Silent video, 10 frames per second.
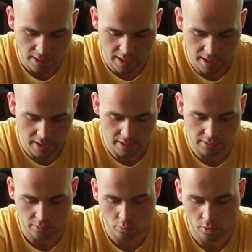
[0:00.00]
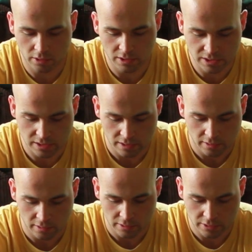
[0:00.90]
And where this
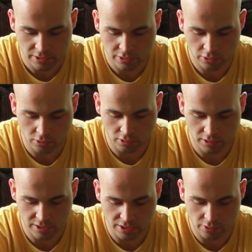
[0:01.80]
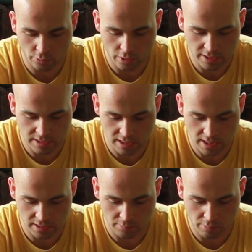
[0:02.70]
circle is on the right
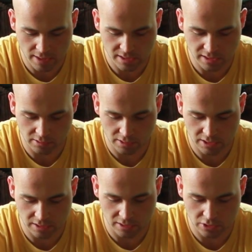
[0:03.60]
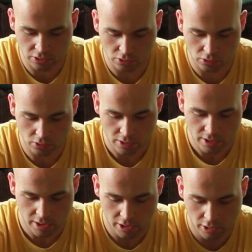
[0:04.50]
side, the bicyclist in the circle,
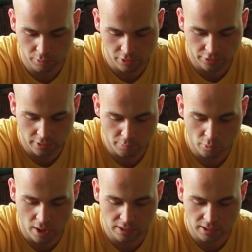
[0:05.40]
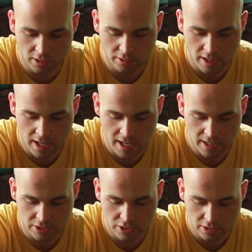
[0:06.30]
you're going to put your thumb right there on the
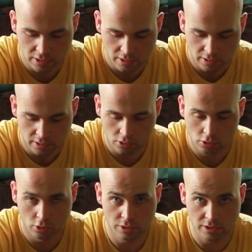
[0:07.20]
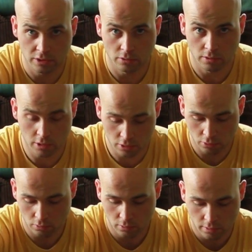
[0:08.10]
edge closest to
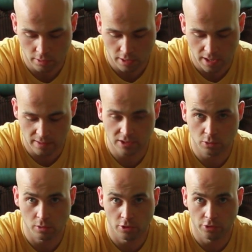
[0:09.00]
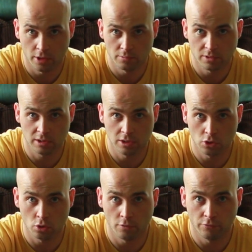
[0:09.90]
you, and that's where your thumb's going to
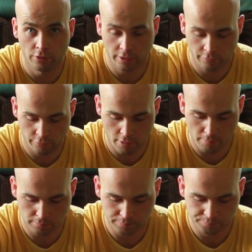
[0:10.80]
do the flick from.